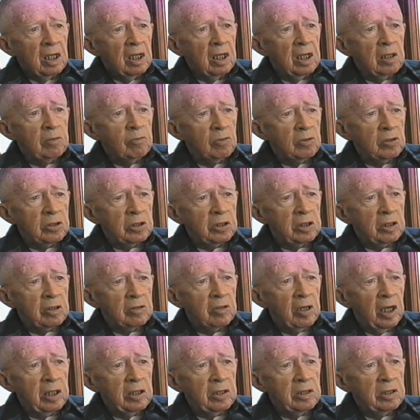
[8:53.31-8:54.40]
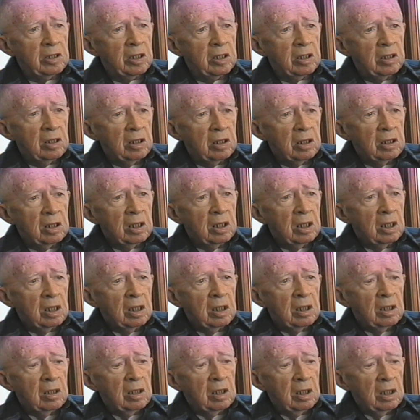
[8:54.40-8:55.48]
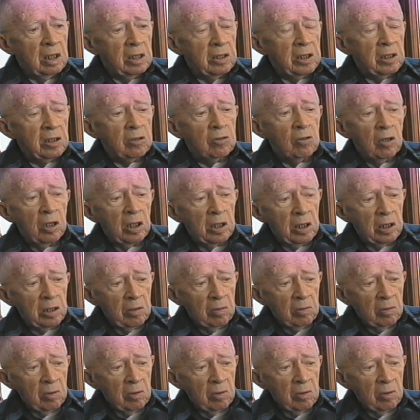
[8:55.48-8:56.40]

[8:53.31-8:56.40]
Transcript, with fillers: It was right in the on the corner